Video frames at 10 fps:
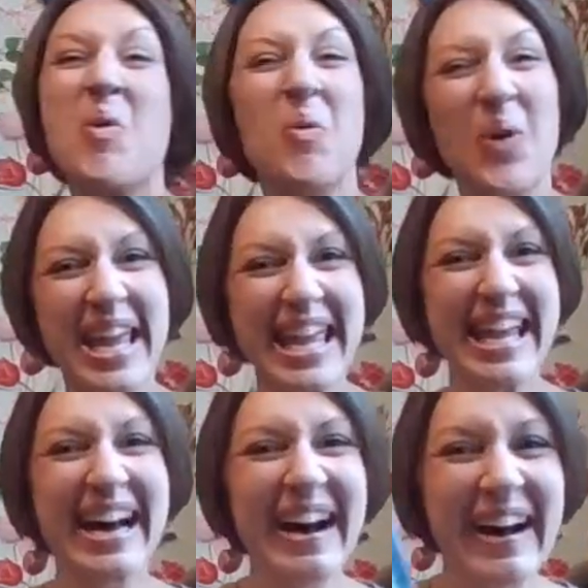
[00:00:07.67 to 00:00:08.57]

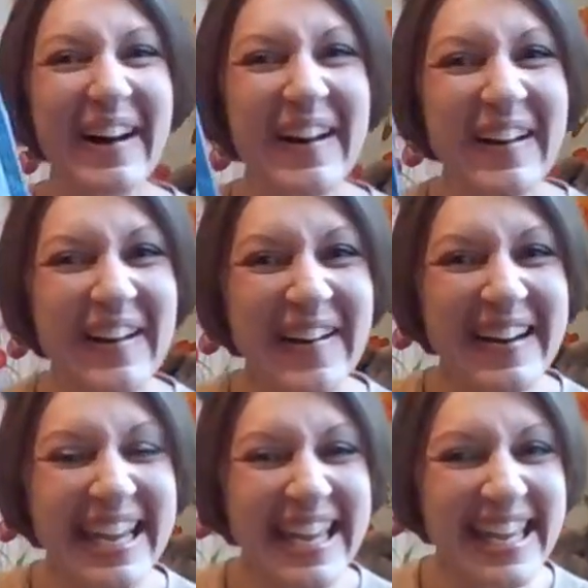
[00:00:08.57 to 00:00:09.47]
We
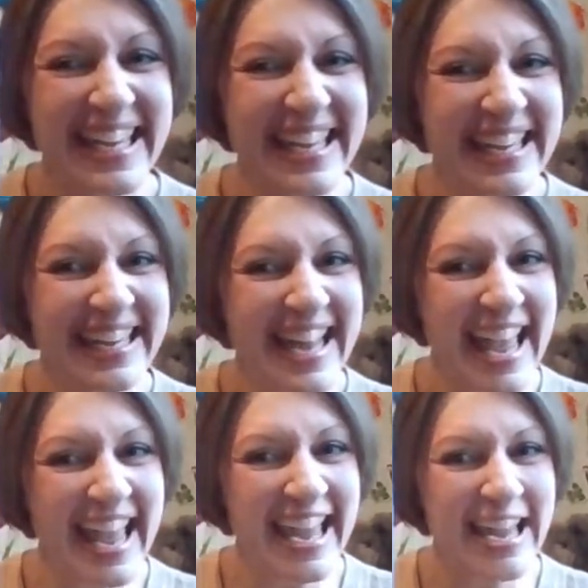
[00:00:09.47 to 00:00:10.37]
are in
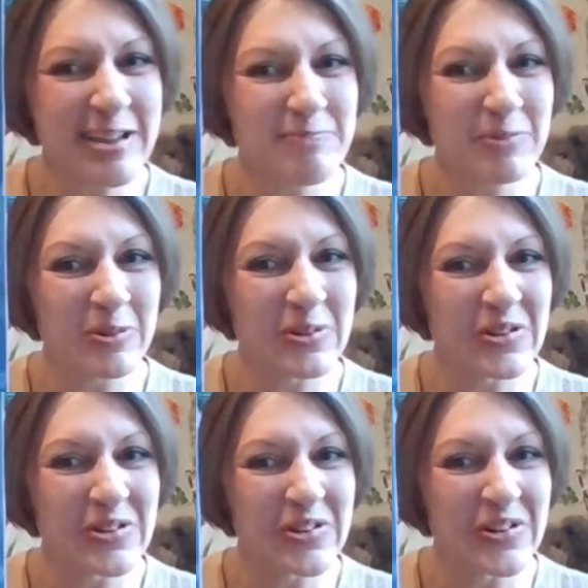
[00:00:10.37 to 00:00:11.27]

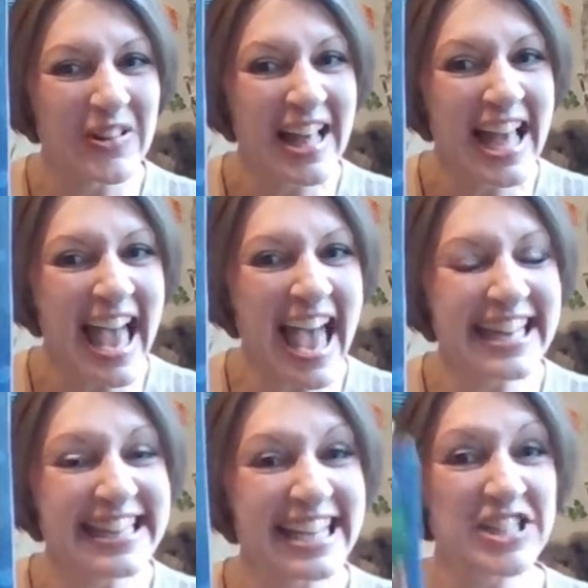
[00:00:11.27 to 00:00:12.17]
April.
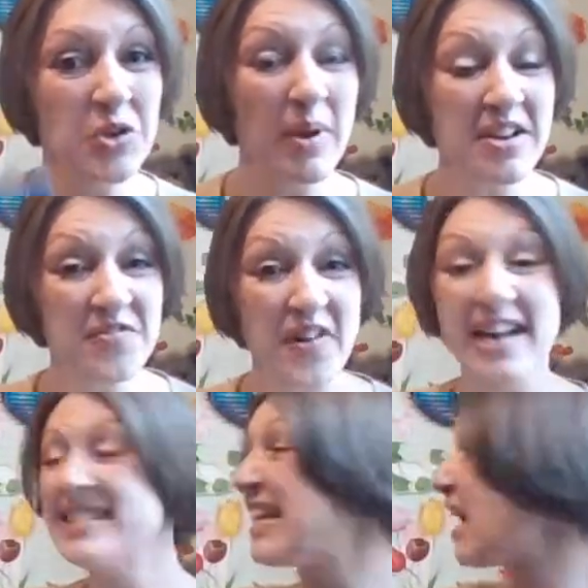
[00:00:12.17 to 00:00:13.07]
And let's go ahead and find